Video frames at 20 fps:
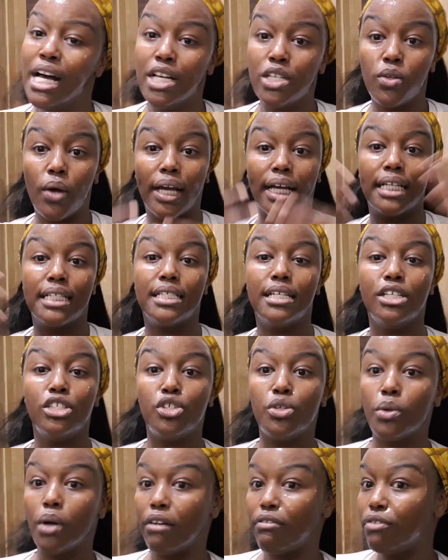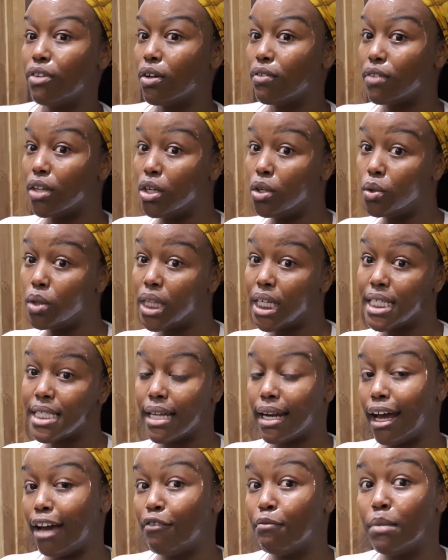so I can teach you a few of the new things
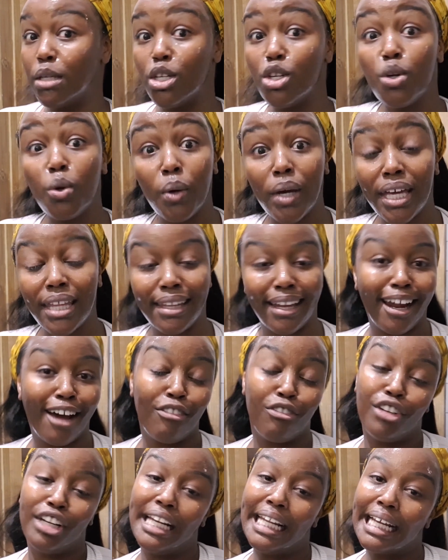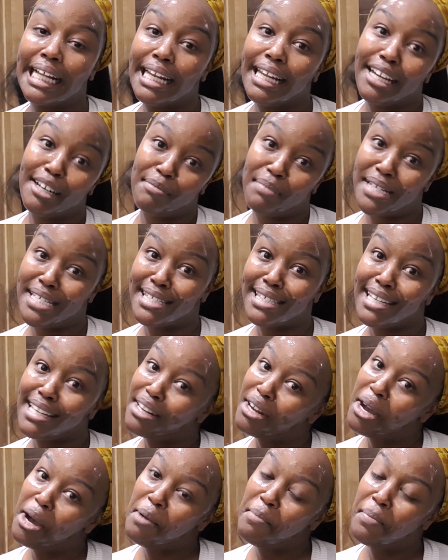that I've been doing that have really cleared my skin
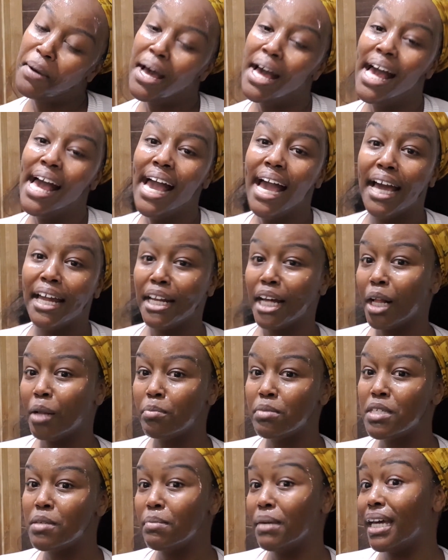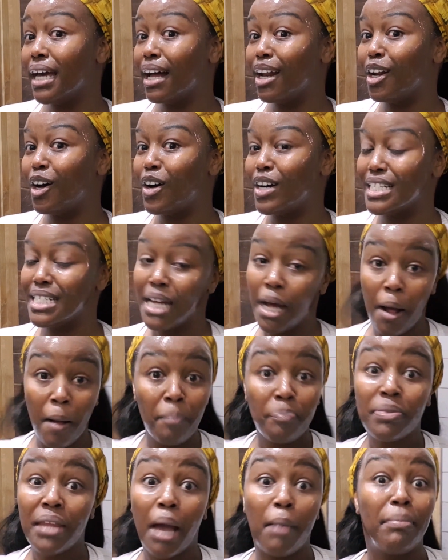up and helped me a lot.
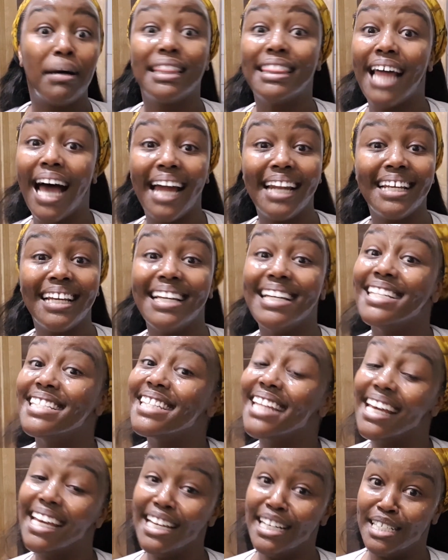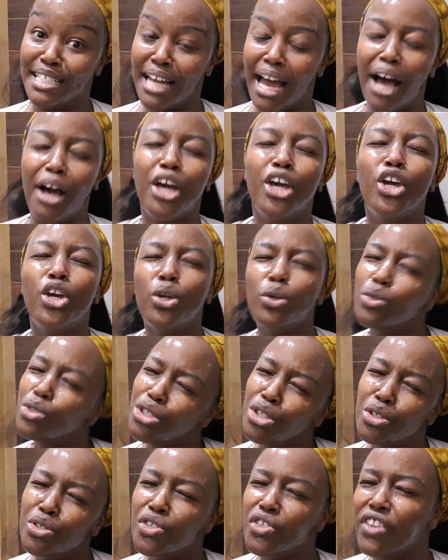But that is it. A
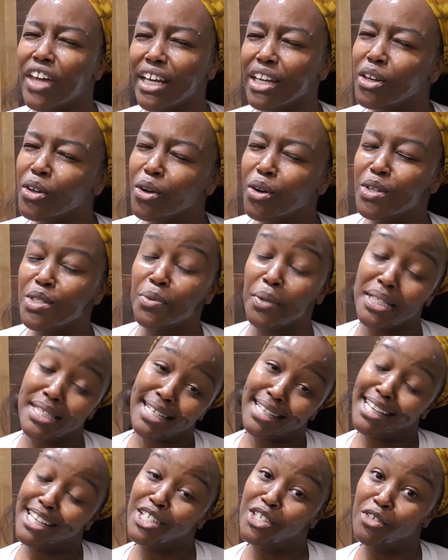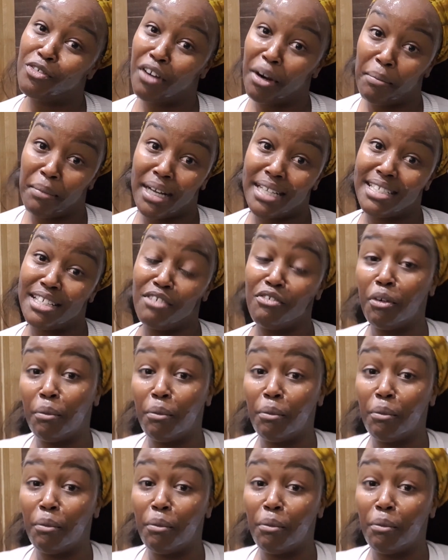huge thank you goes once again to Farmasi for